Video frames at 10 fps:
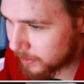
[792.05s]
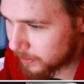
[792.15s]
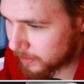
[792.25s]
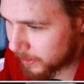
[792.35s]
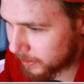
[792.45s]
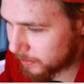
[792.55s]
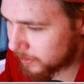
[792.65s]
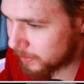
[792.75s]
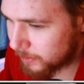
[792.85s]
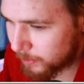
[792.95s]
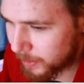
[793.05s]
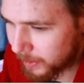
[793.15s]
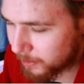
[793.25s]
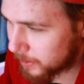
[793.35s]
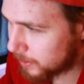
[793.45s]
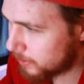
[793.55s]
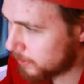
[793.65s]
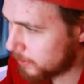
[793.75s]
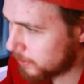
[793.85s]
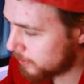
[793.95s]
Like, we're down a pawn.
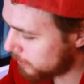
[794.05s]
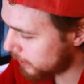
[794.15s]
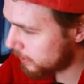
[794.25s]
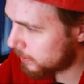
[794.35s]
What?